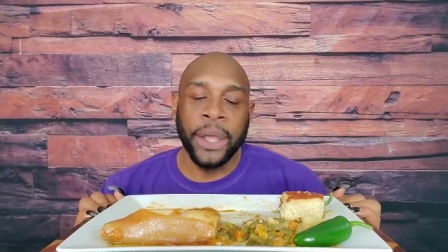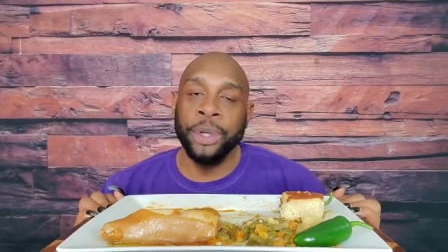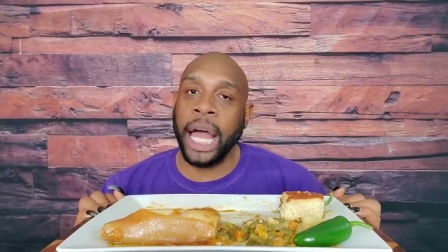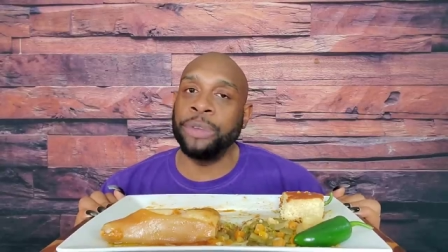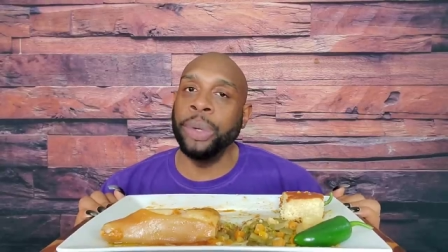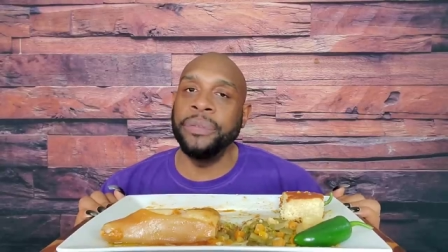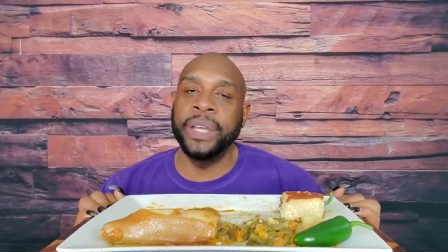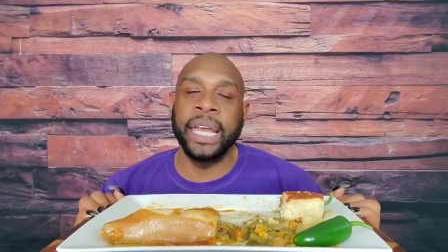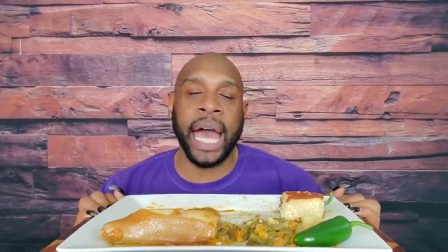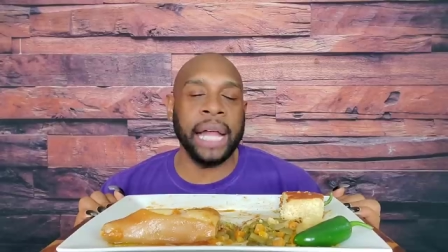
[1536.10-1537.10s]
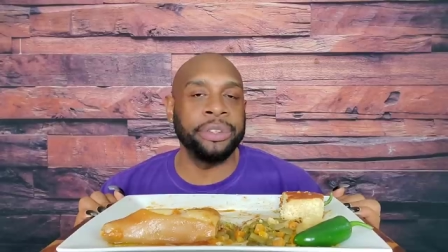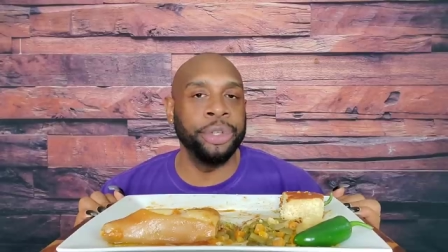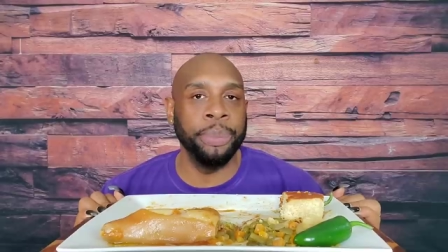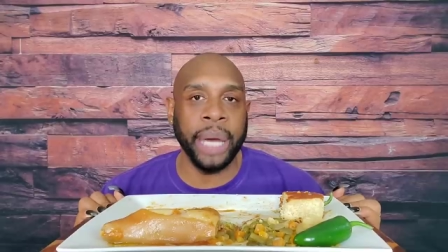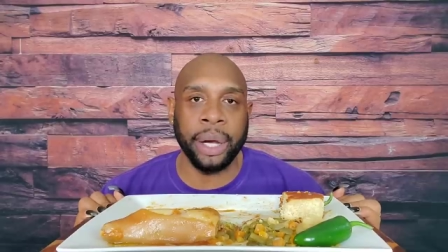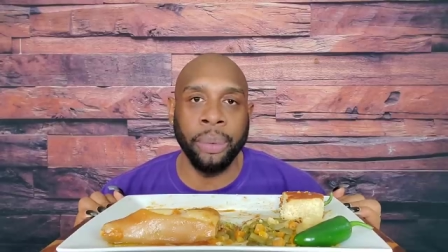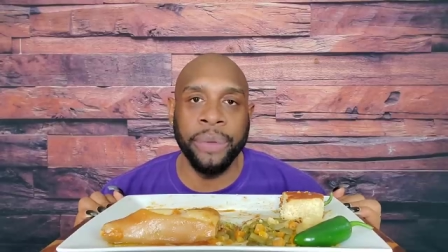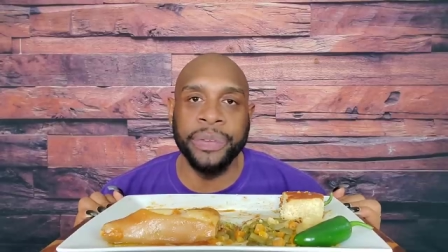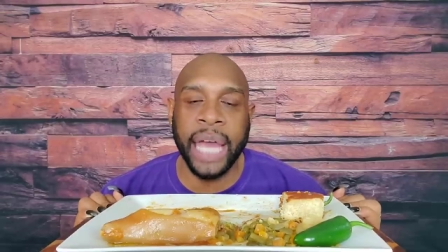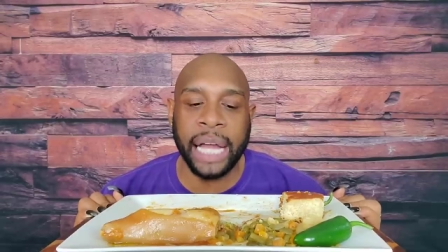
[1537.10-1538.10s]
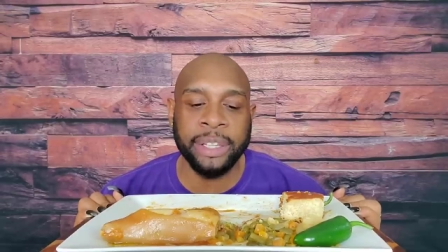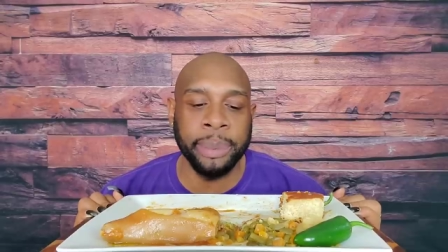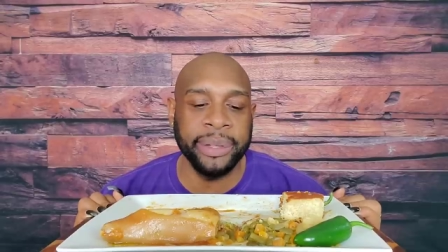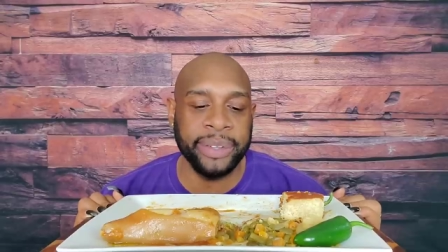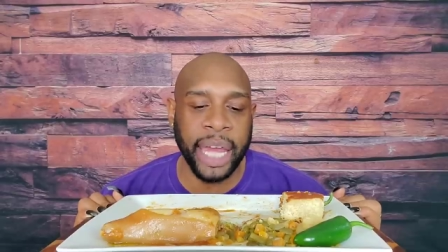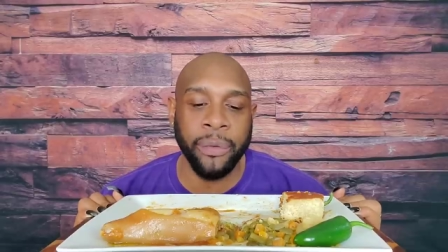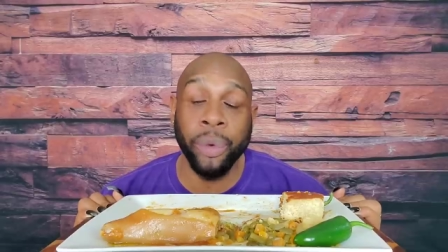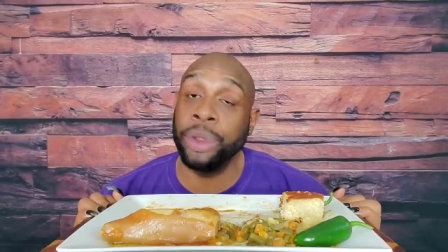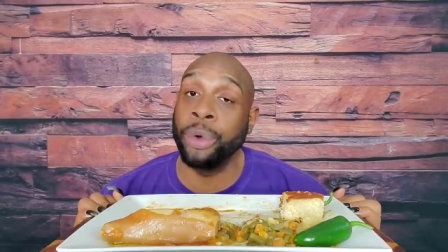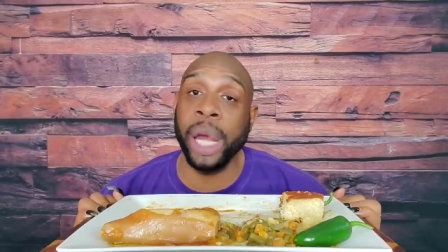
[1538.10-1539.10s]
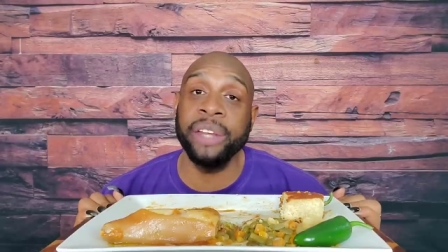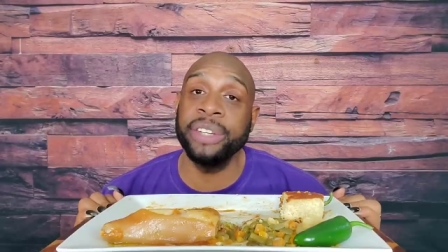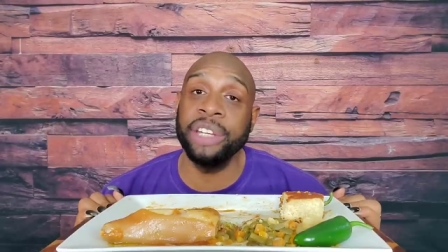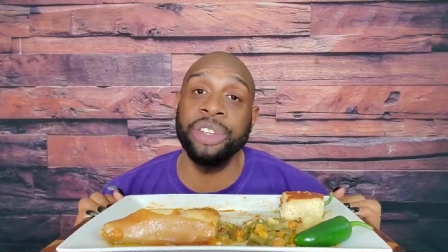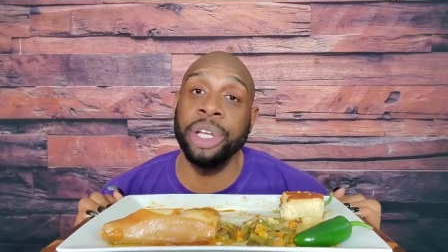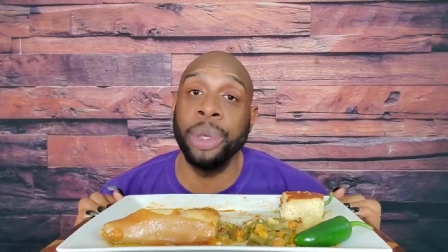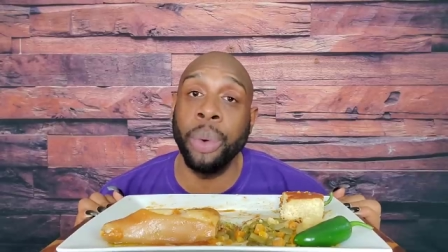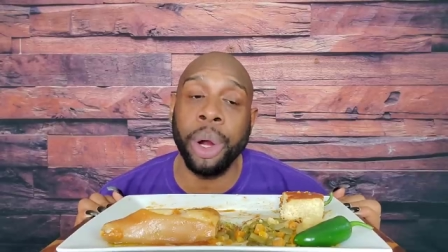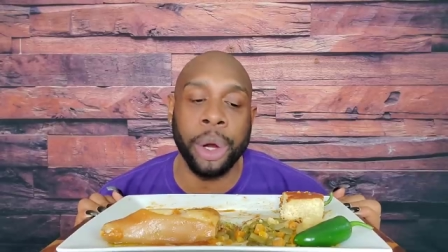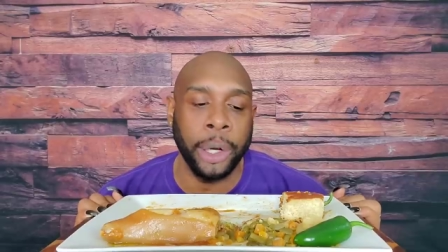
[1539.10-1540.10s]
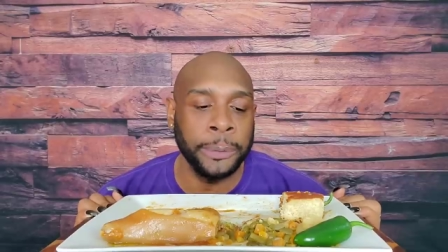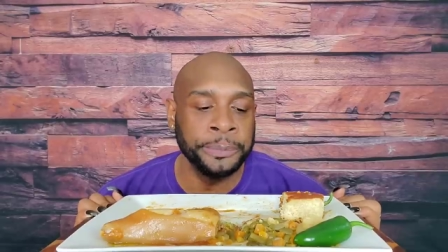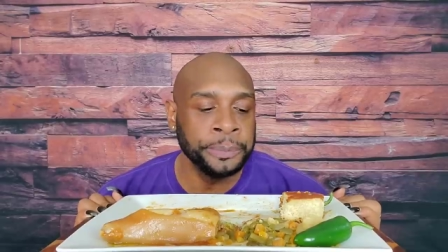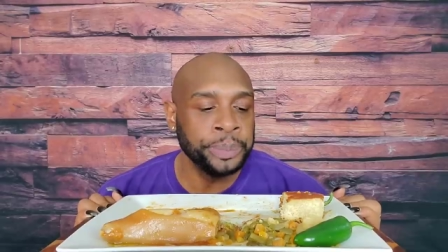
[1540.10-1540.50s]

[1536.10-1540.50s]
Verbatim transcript: You guys, we've got to do better. We've got to be safe. We're the greatest nation in the world.